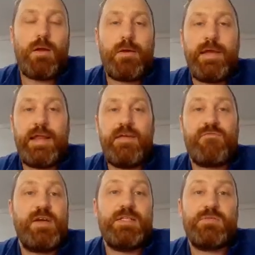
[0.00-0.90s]
All right, hey
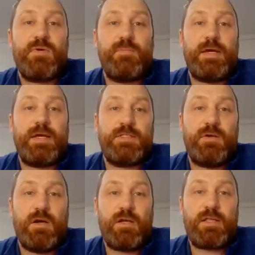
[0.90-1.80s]
friends, welcome back
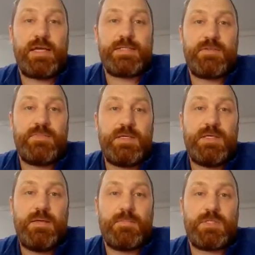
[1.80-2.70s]
to art class with
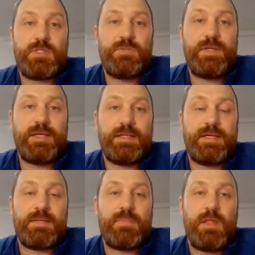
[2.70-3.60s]
me, Mr.
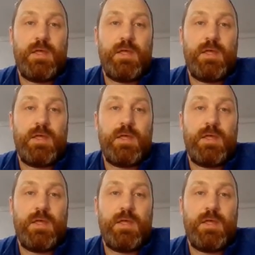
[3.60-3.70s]
Blakely.